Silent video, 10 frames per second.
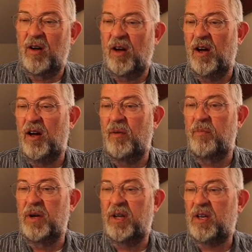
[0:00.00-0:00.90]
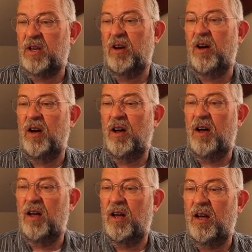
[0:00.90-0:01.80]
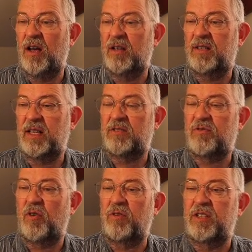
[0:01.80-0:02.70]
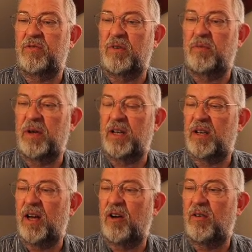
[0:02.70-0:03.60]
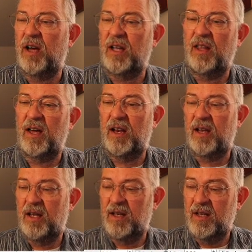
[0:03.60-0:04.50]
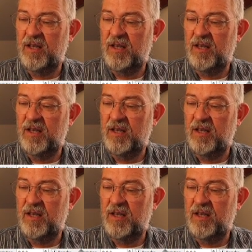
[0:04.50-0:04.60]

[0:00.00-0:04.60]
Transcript: um, because it's a bit down like that.